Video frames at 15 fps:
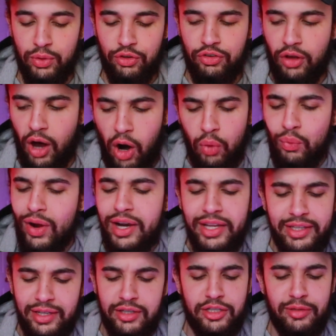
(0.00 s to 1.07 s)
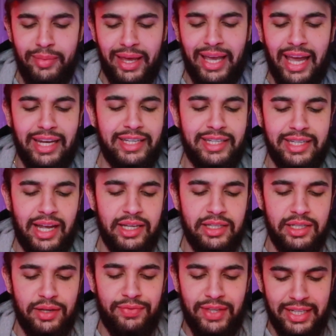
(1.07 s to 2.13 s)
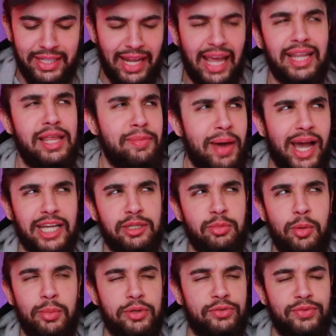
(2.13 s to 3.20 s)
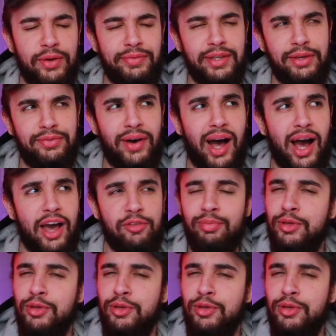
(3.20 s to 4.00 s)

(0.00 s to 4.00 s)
which already doesn't make any sense if the daily maximum is 55,